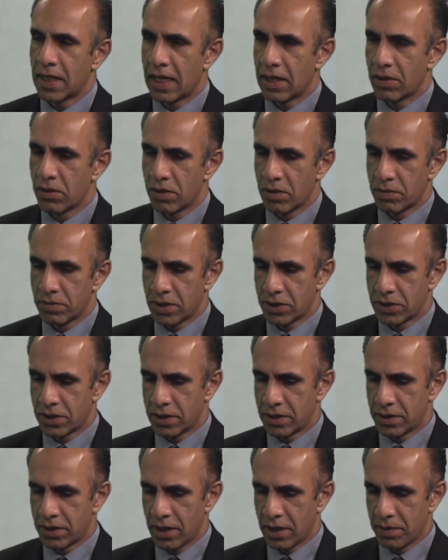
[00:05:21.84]
how, just
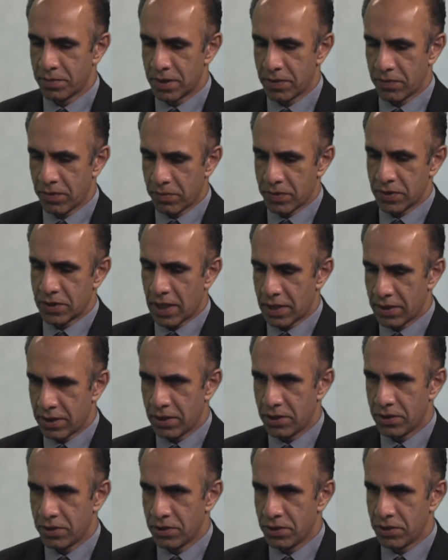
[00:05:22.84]
in terms of when we had
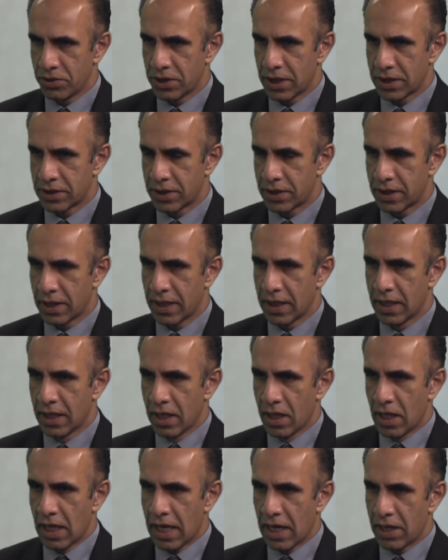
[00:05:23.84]
the news yesterday,
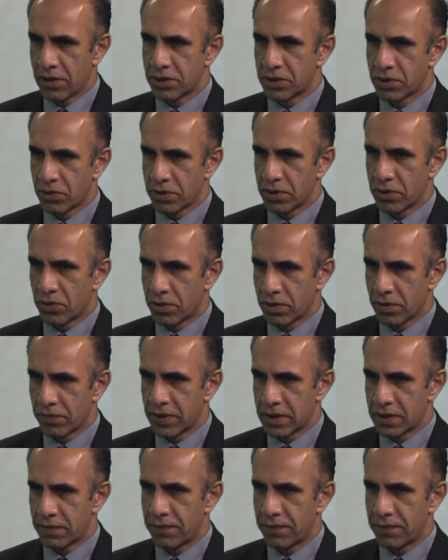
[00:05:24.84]
yeah. how does all, the, all of this